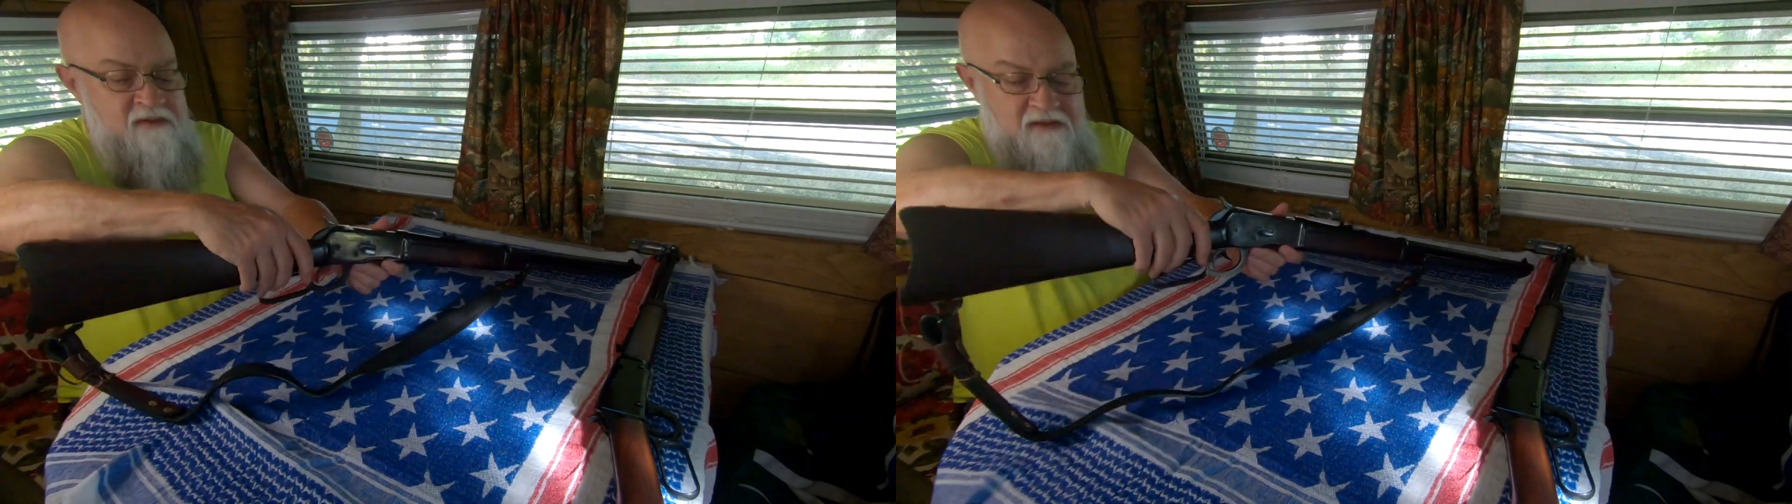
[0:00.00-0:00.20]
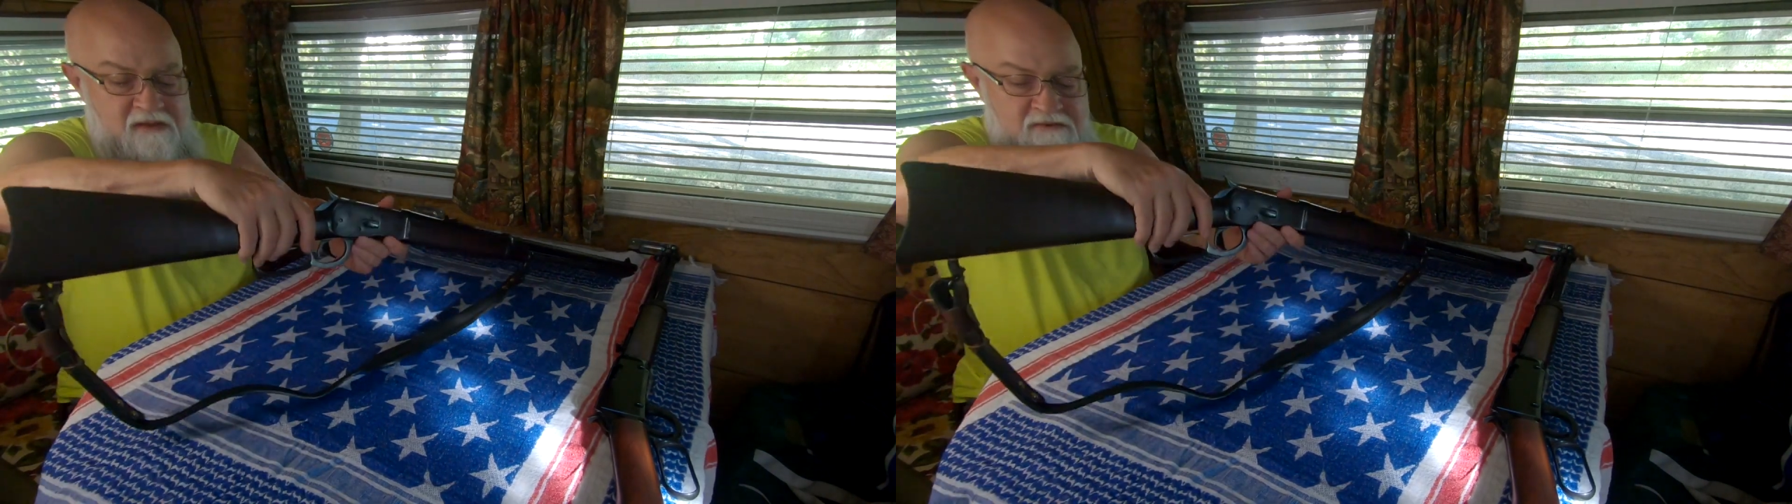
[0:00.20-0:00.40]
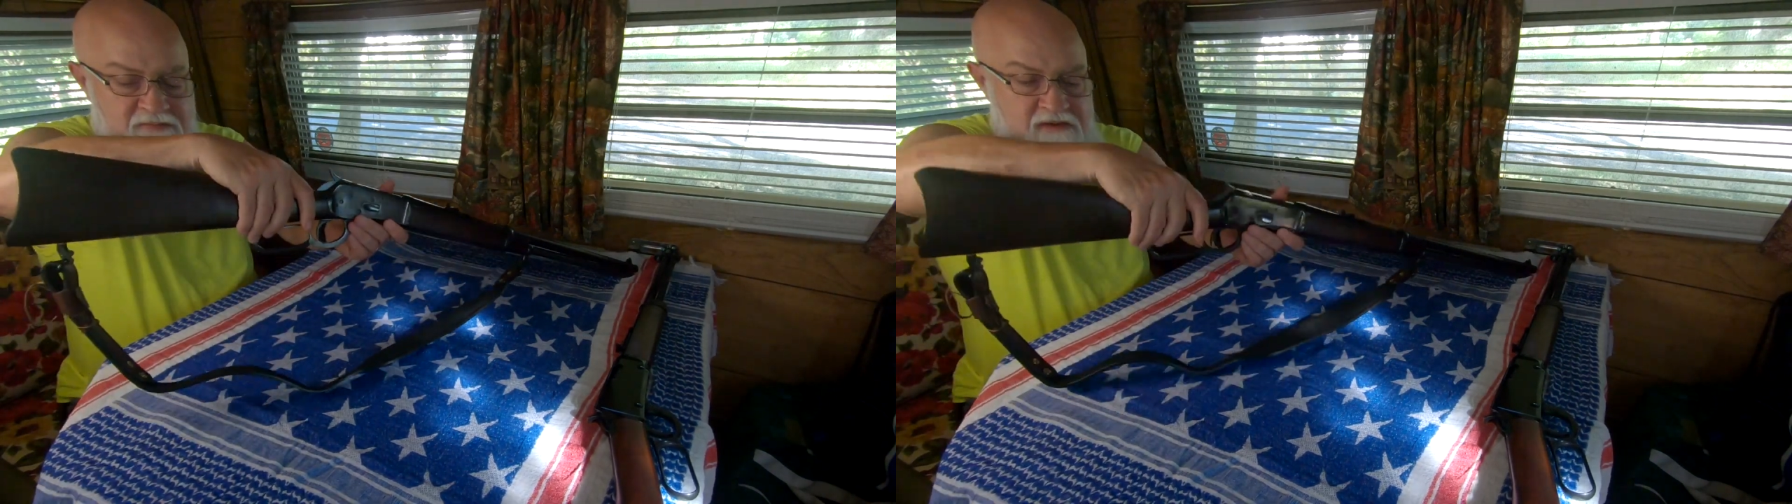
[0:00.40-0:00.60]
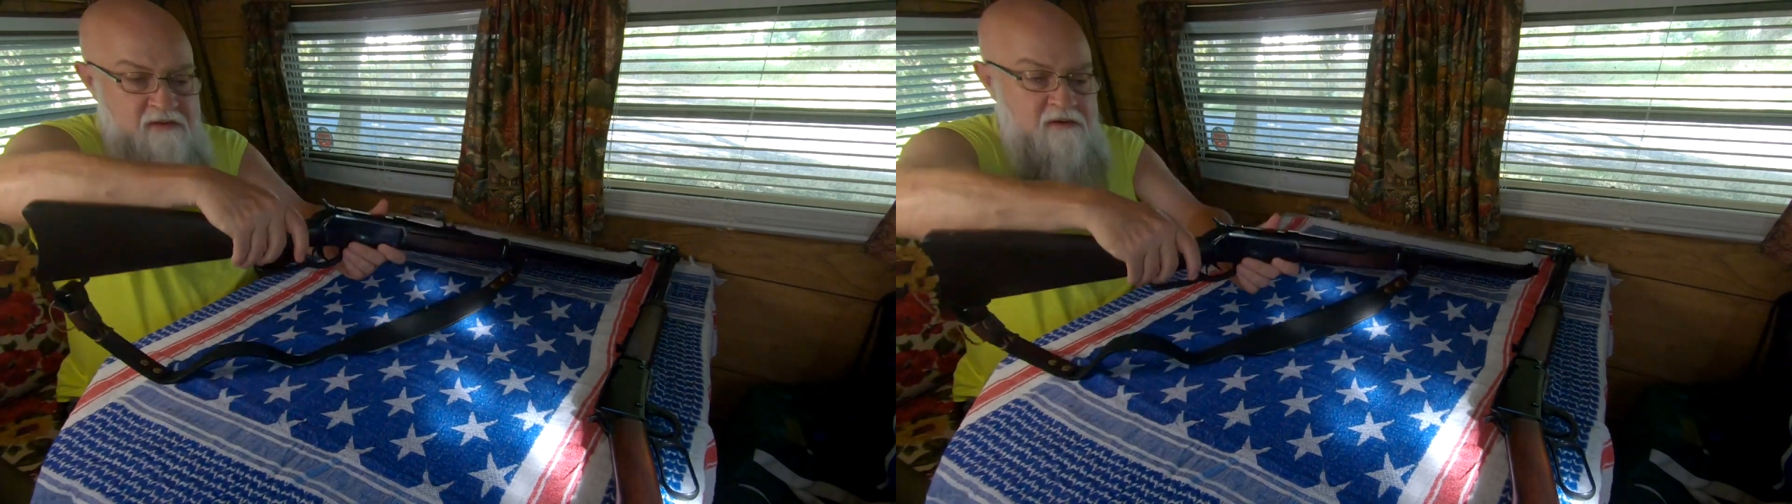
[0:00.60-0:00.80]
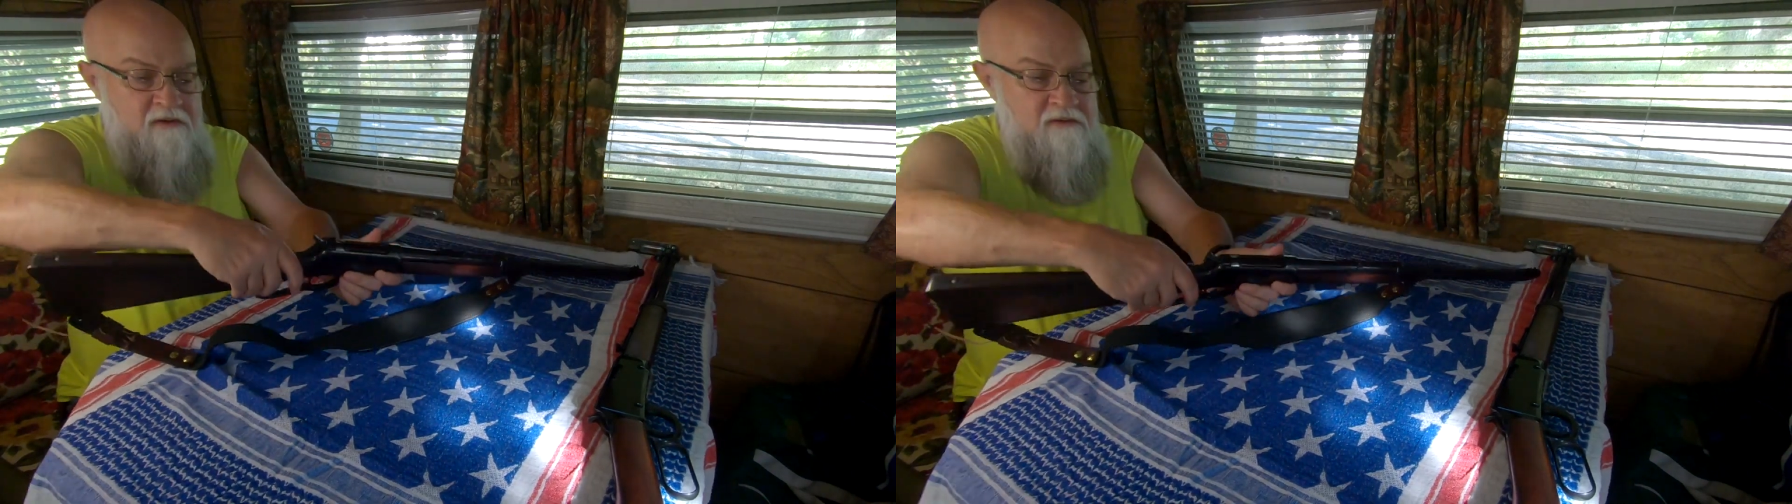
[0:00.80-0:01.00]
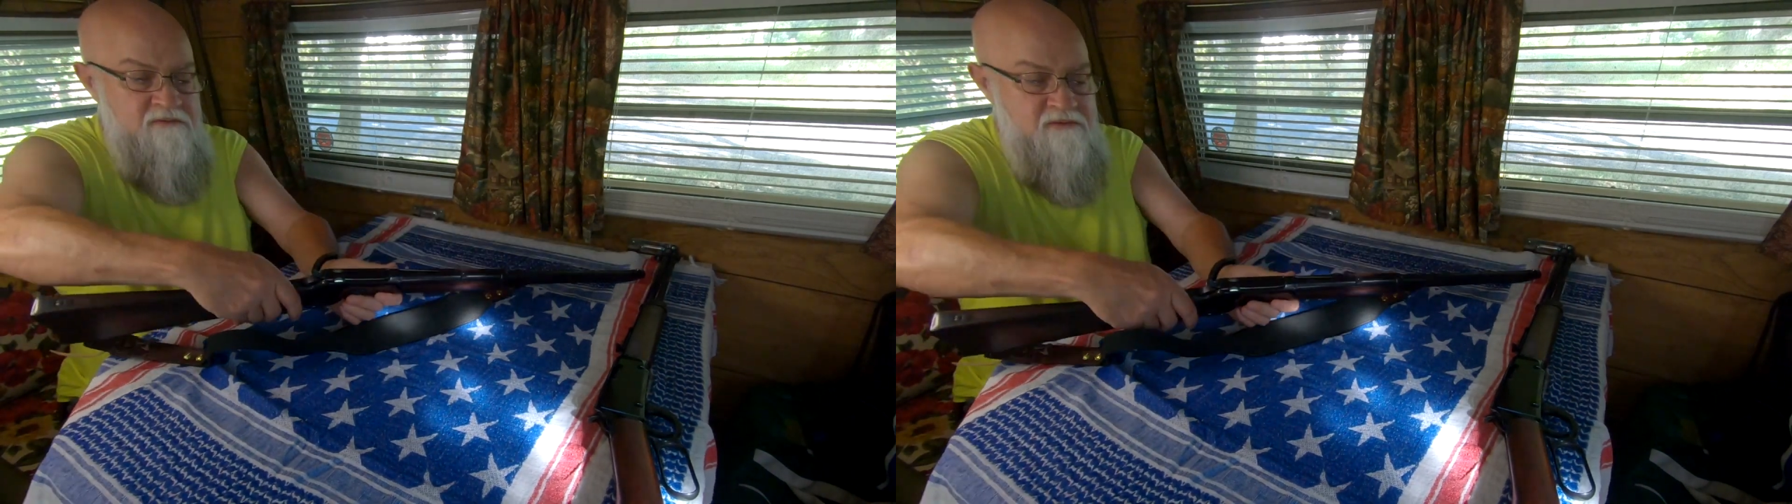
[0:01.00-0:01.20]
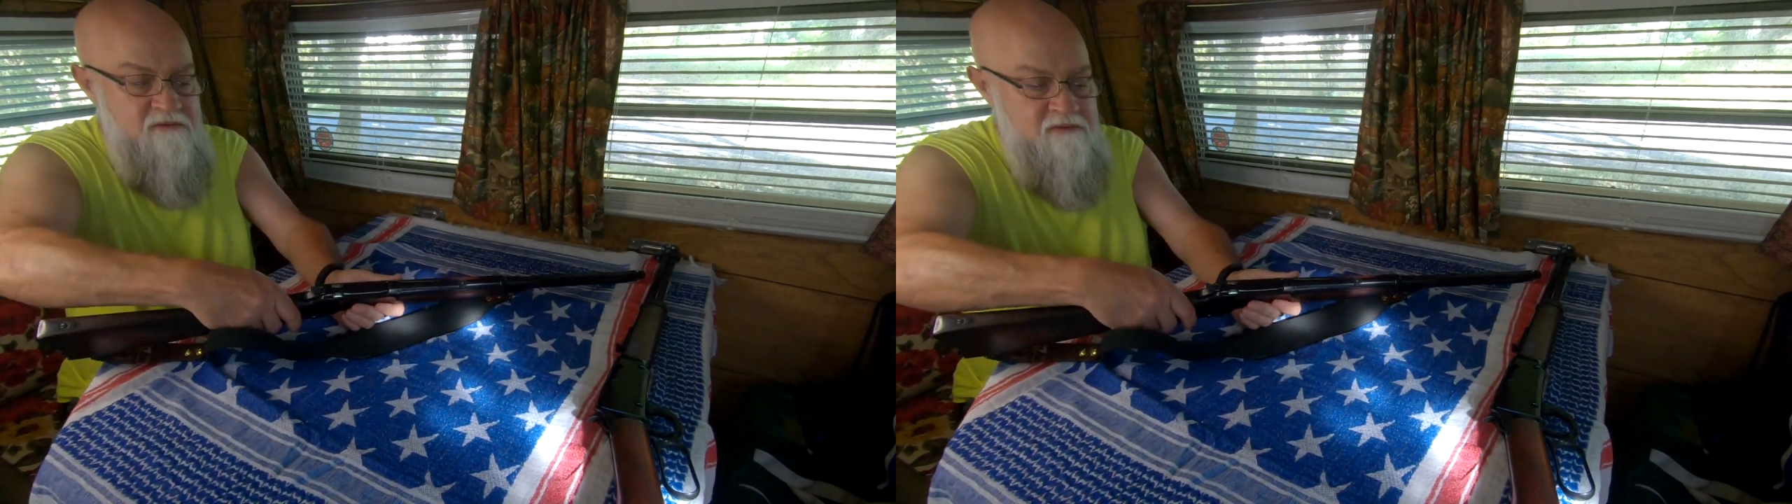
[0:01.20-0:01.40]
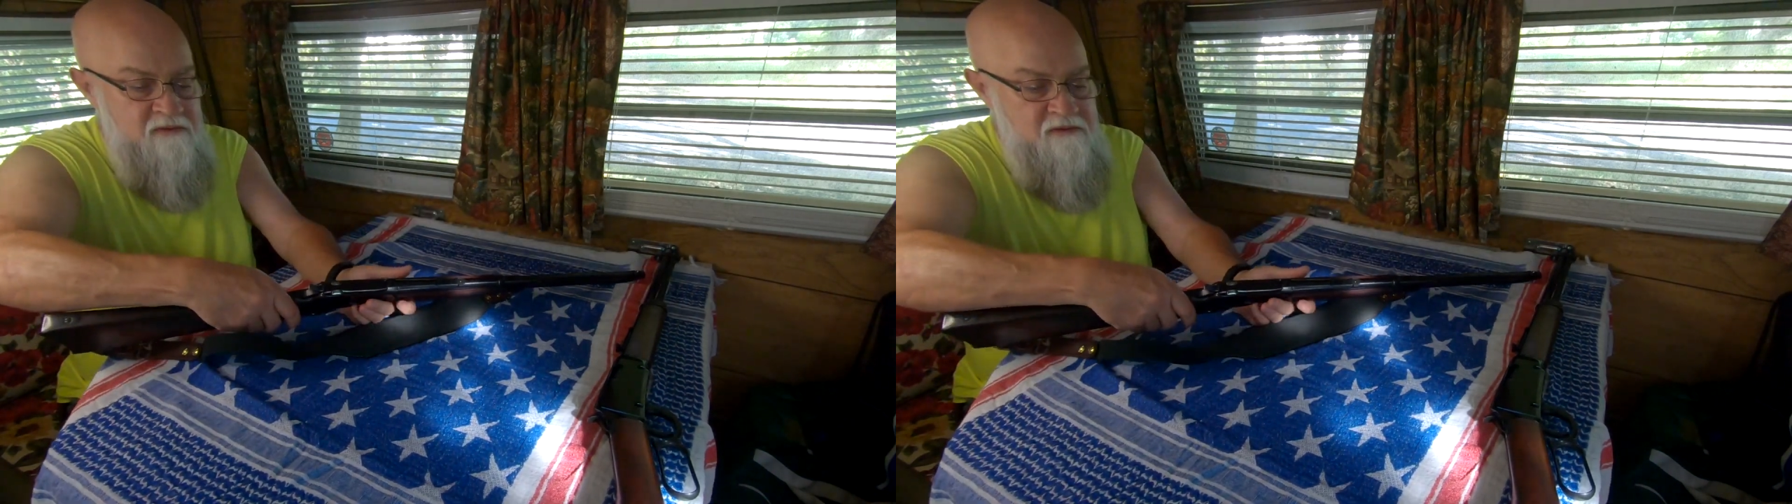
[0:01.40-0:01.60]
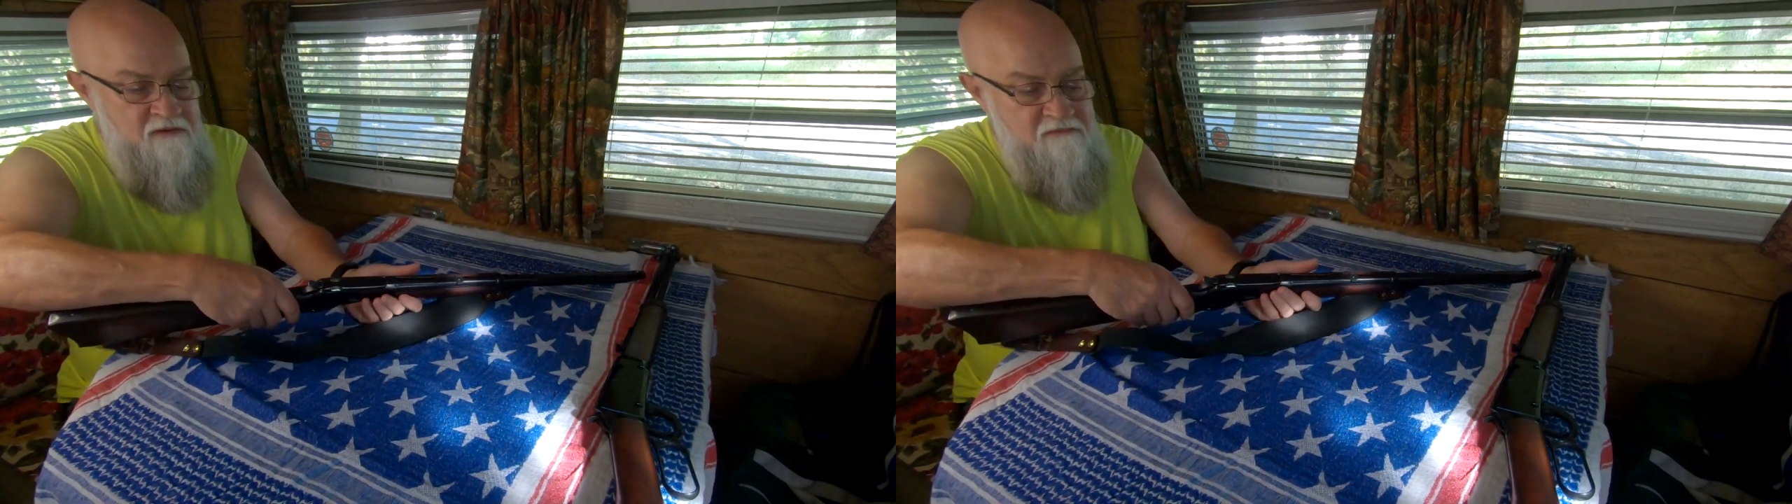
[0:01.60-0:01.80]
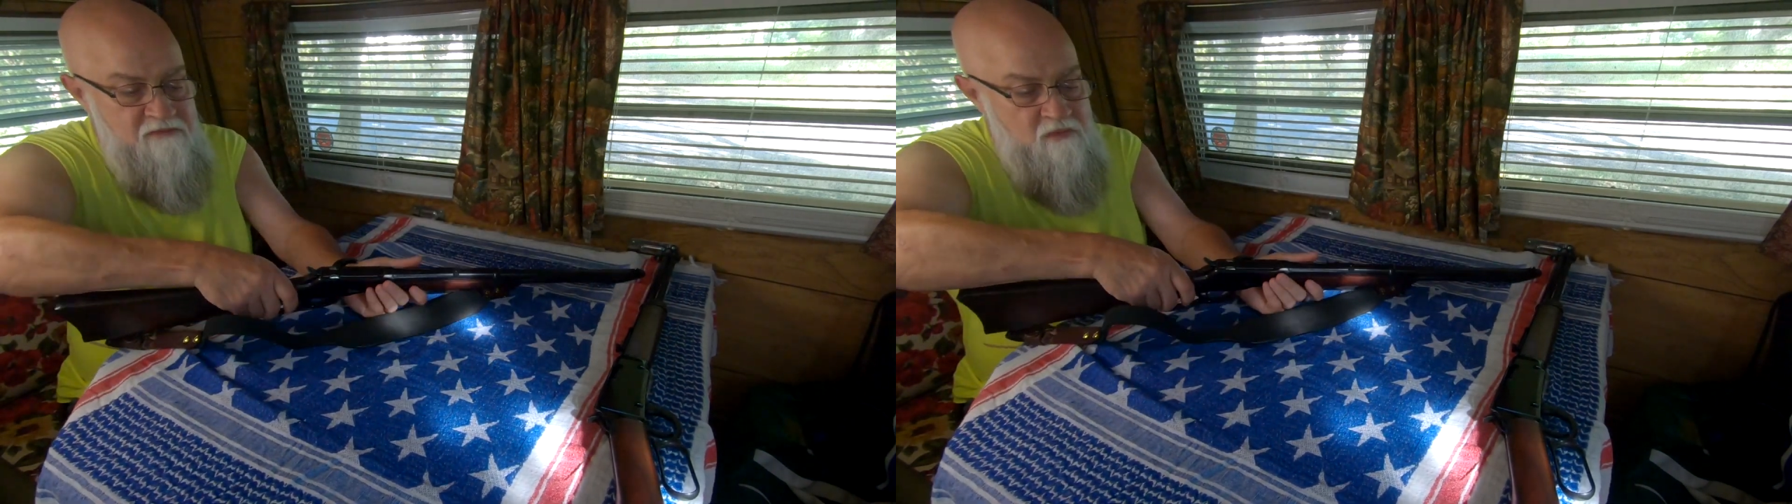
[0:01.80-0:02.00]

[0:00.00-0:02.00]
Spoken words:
it's because of the